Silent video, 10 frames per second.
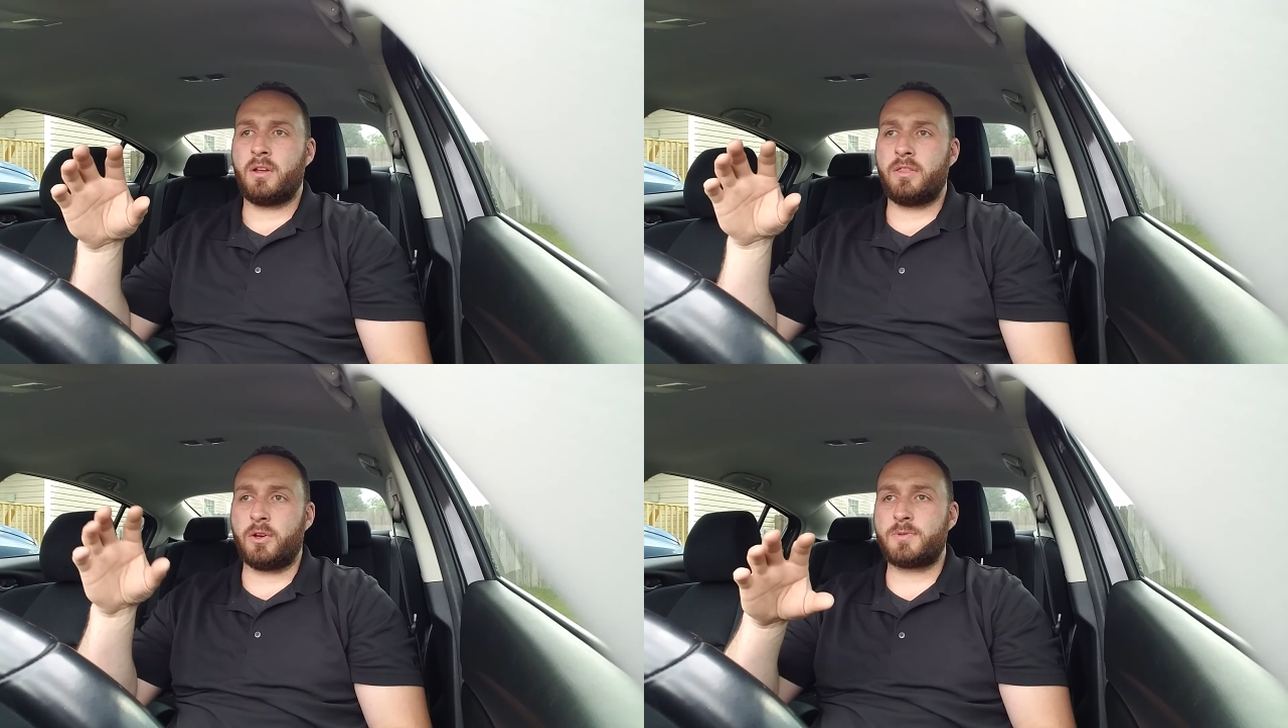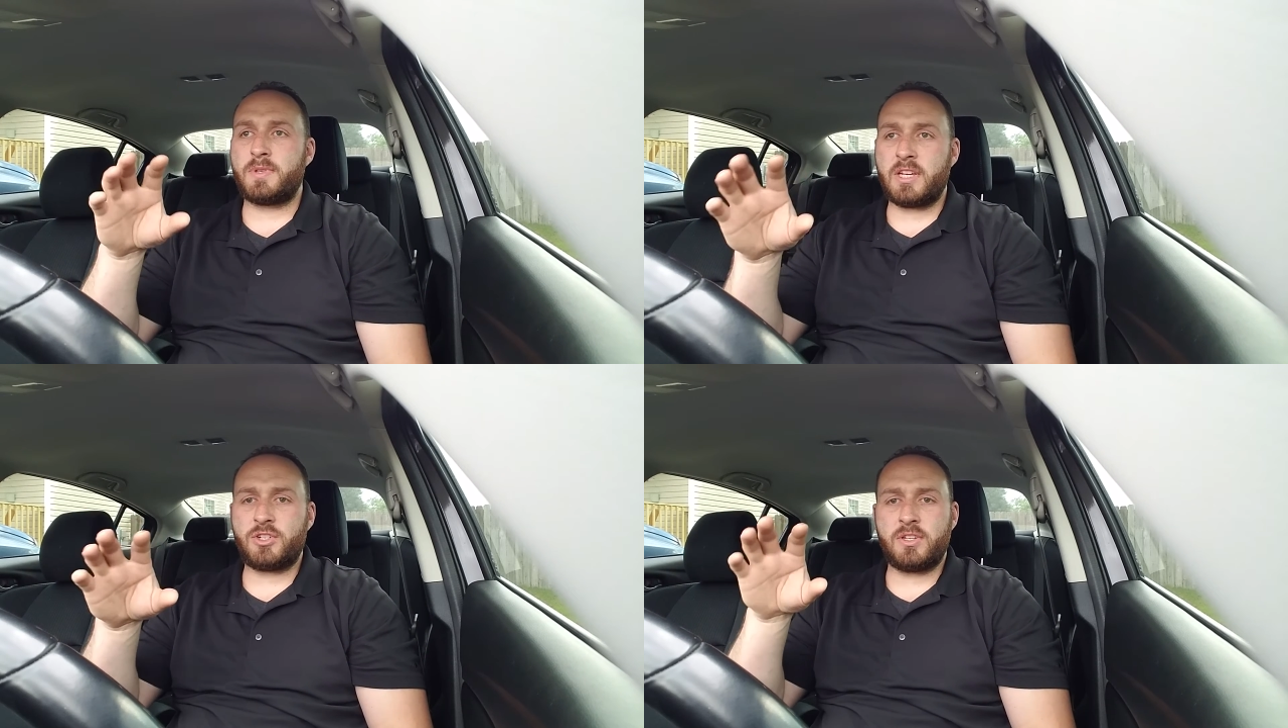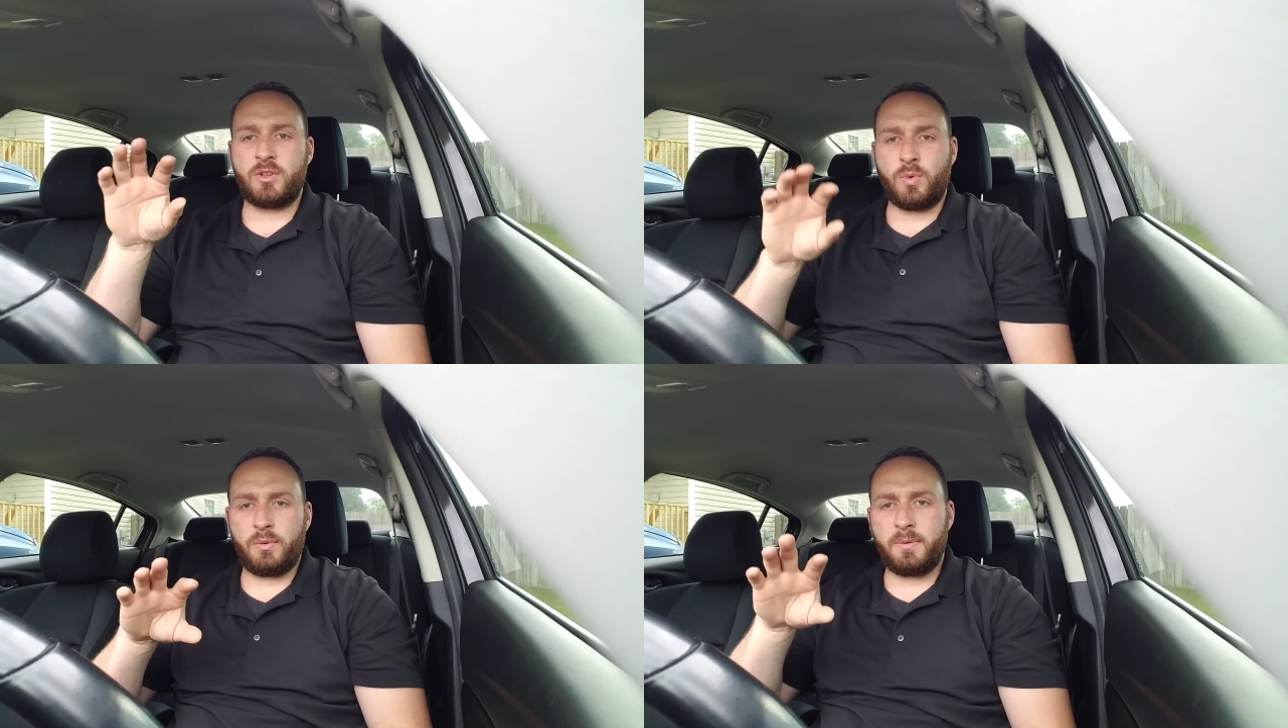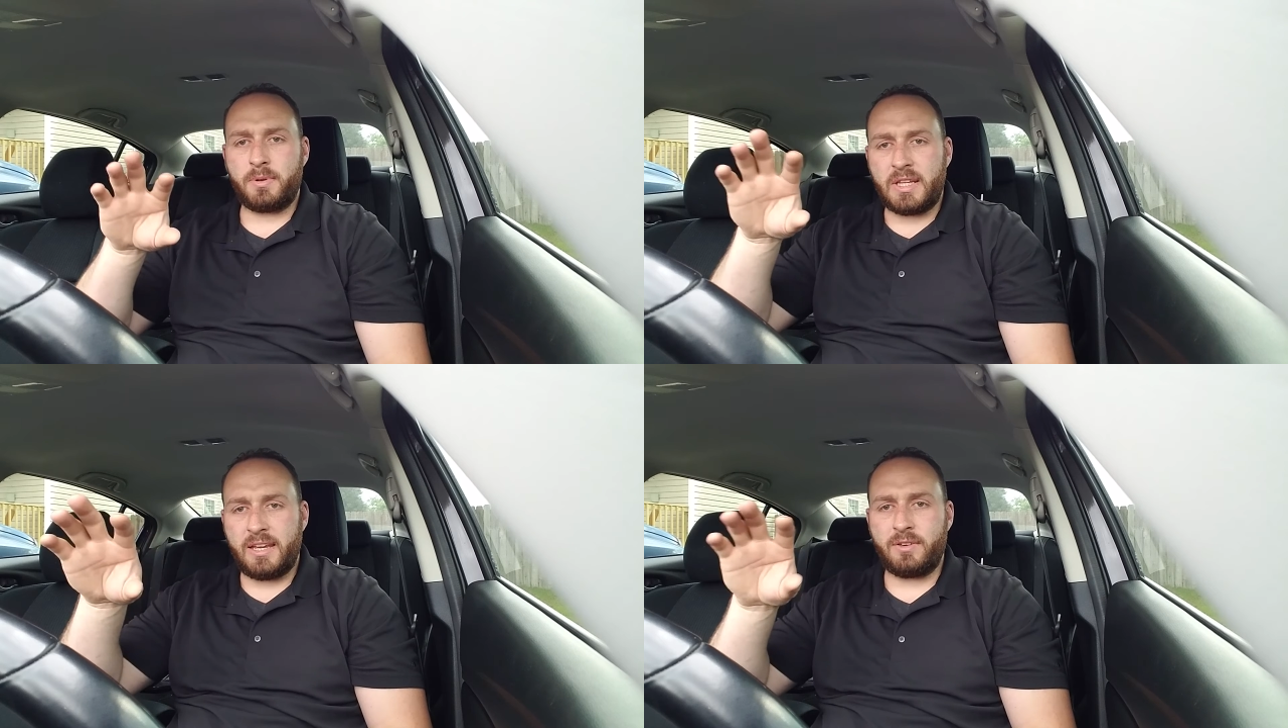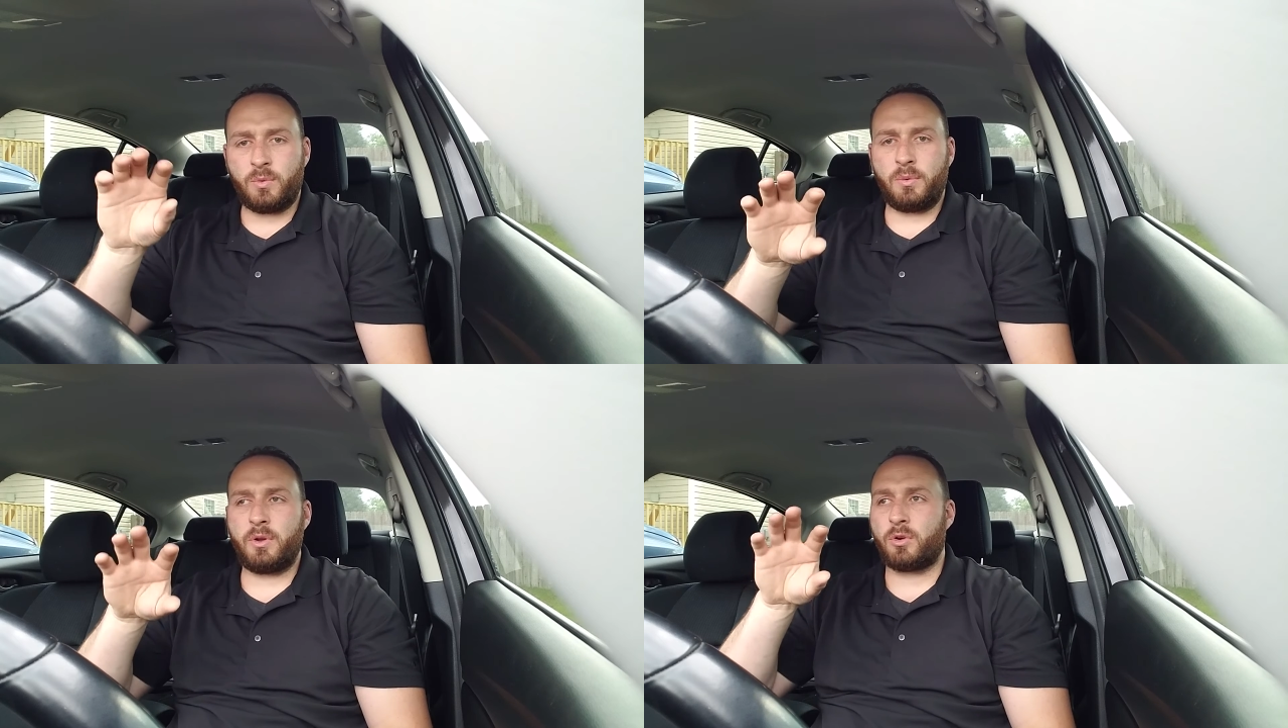those positions and what we believe
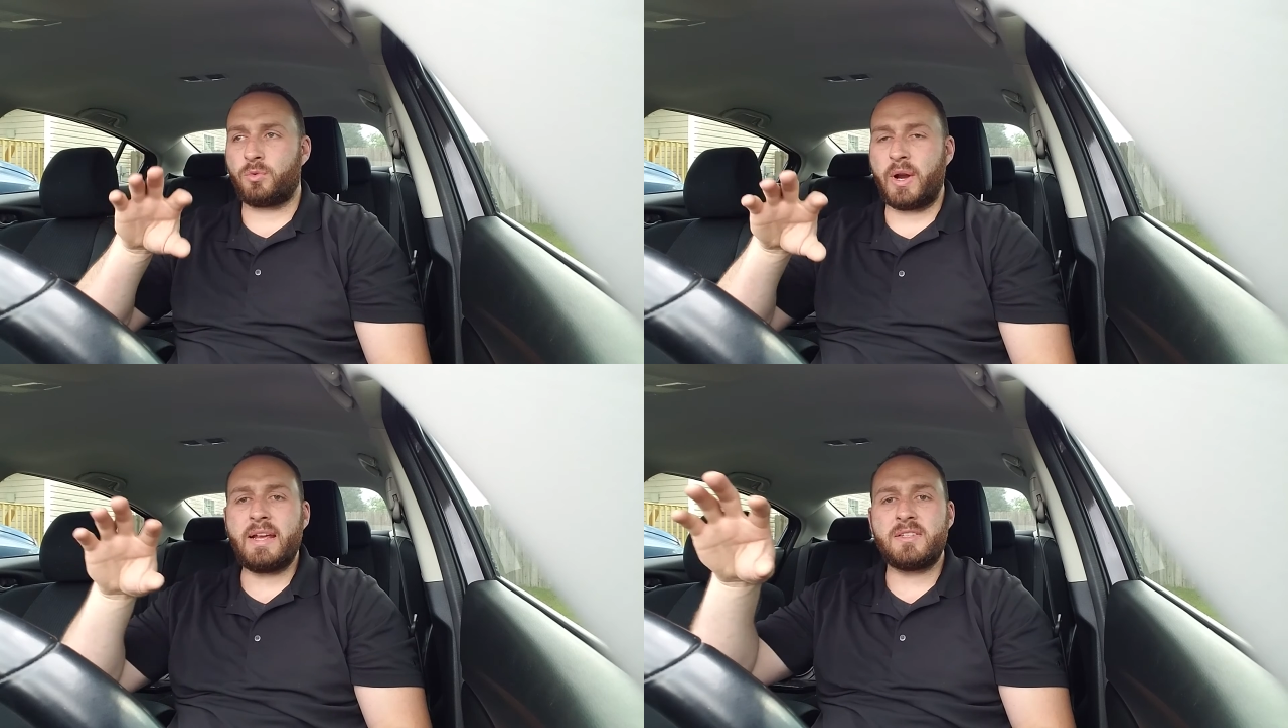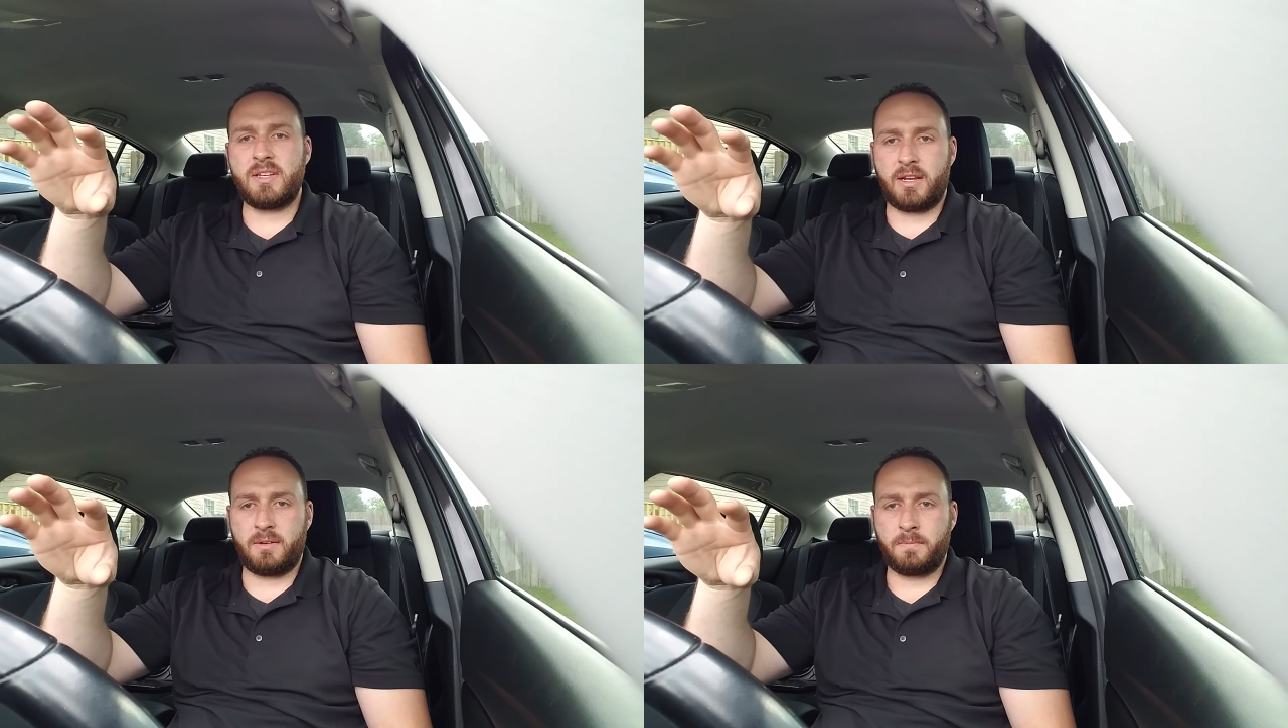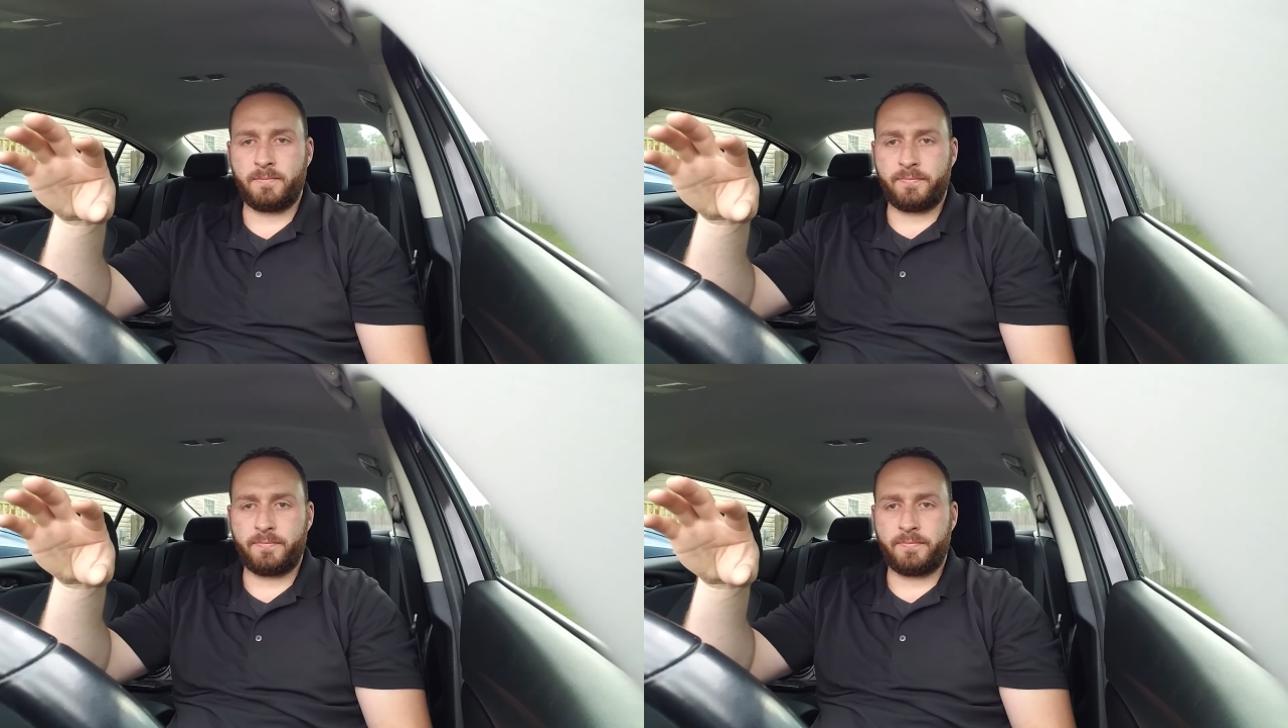in, what we were raised in,